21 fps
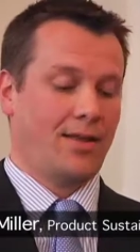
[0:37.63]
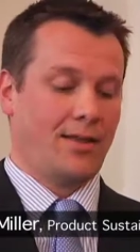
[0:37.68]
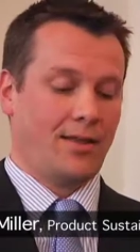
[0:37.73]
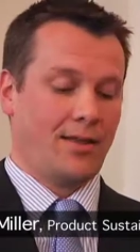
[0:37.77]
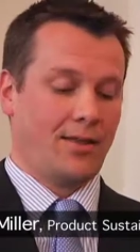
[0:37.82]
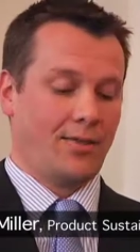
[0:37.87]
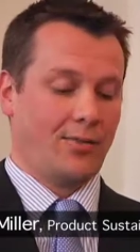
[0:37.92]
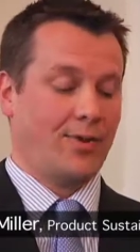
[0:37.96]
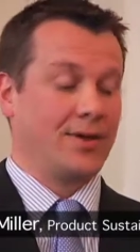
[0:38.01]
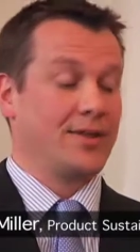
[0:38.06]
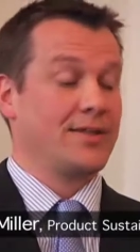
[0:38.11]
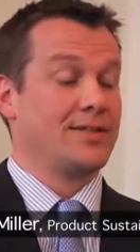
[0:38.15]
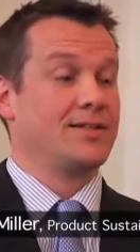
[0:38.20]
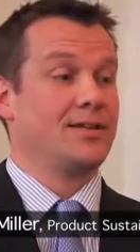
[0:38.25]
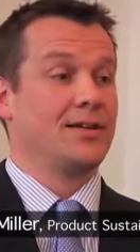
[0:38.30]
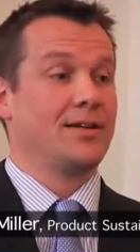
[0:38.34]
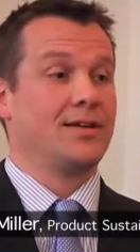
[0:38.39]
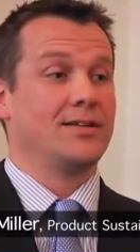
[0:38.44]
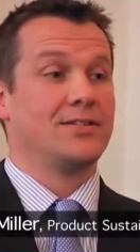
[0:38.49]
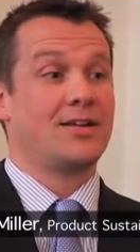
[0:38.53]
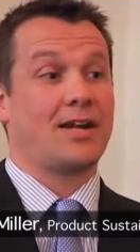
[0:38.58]
The other one is
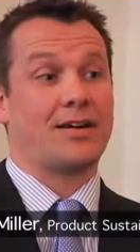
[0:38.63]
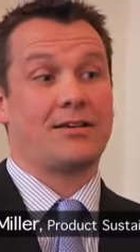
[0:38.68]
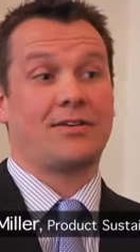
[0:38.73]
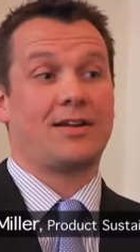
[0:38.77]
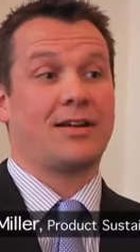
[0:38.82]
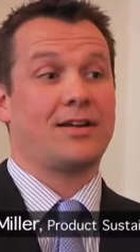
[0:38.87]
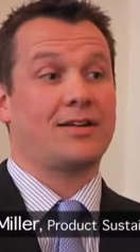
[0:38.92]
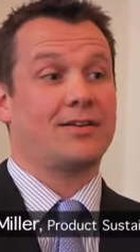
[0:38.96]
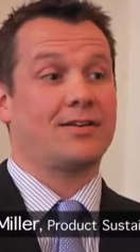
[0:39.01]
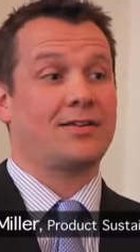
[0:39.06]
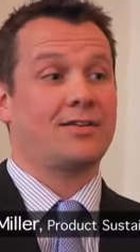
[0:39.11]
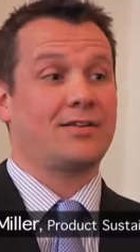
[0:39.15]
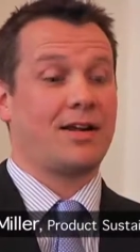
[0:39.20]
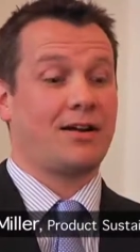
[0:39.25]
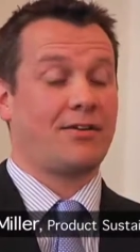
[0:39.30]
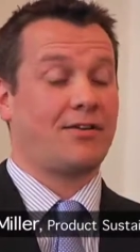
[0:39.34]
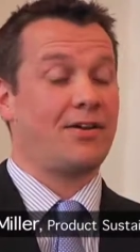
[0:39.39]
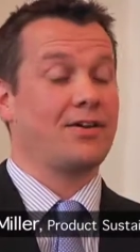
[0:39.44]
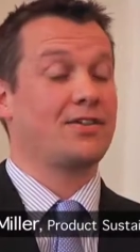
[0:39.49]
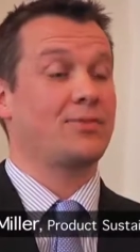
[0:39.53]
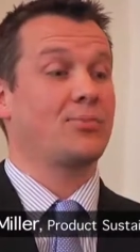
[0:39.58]
uh, decorate,
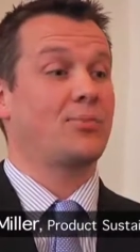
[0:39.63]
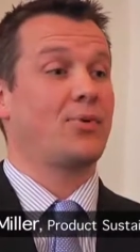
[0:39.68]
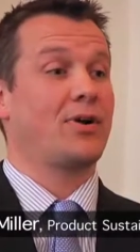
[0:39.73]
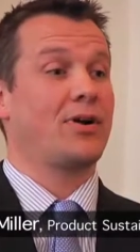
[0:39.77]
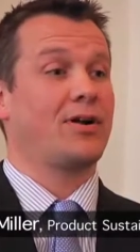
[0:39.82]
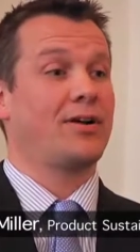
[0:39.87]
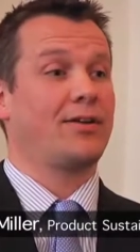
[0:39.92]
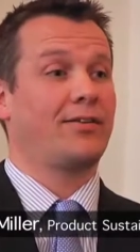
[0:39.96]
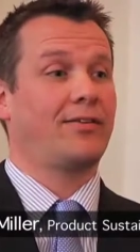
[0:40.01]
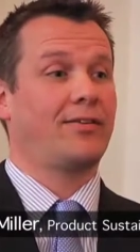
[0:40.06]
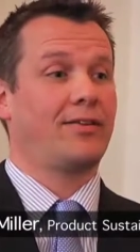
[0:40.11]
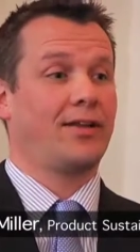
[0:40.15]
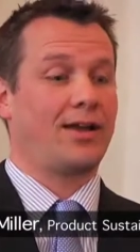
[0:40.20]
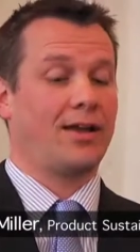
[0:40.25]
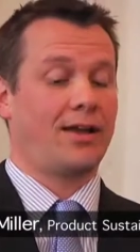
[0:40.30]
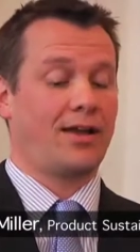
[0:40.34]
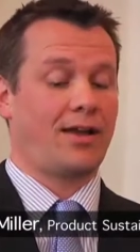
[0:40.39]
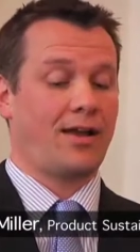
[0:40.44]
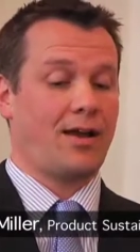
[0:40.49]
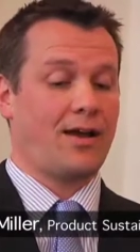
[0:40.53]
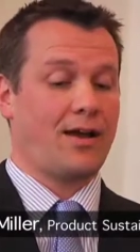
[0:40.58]
decorating products
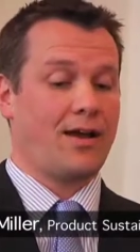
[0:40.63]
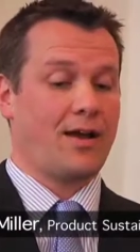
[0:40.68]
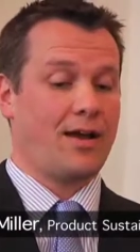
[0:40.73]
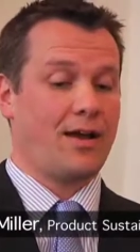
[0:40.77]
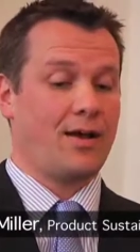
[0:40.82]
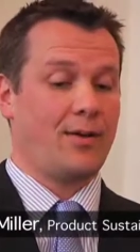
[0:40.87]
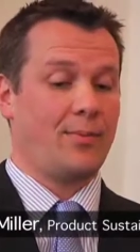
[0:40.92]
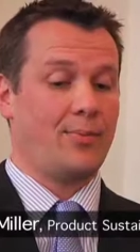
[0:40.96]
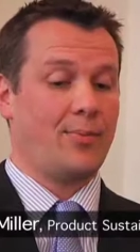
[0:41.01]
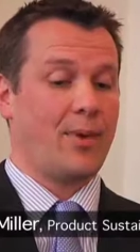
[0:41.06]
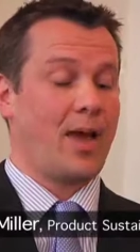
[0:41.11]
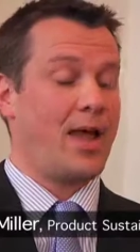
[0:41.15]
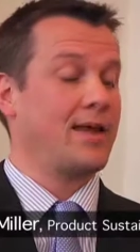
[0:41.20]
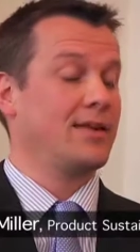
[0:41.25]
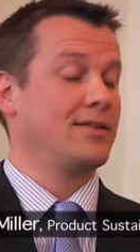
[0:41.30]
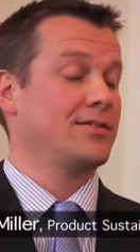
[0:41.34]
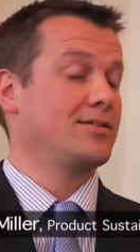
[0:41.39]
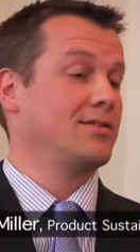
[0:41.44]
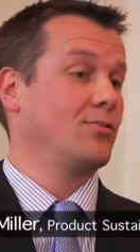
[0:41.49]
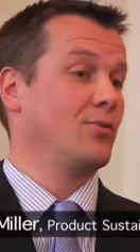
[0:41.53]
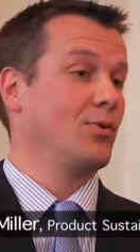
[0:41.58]
like uh,
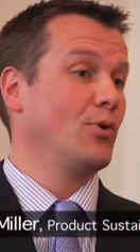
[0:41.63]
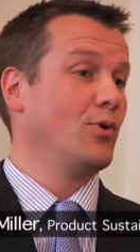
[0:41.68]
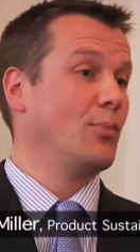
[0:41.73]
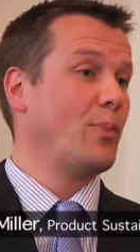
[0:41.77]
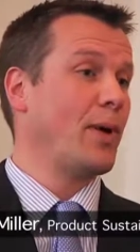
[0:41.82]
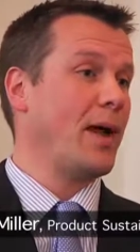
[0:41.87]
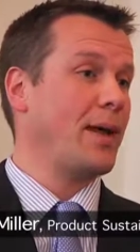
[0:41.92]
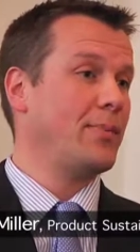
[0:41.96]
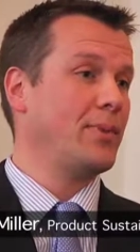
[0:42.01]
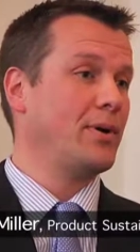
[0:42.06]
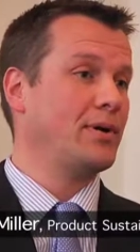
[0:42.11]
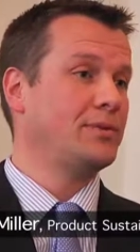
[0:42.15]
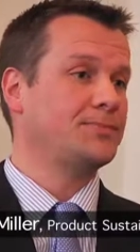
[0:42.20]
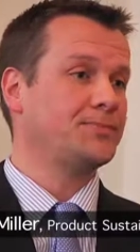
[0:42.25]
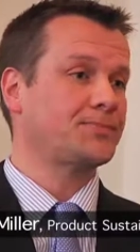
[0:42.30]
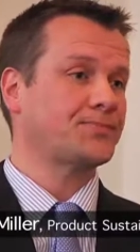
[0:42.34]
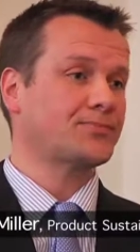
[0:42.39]
paint and wallpaper.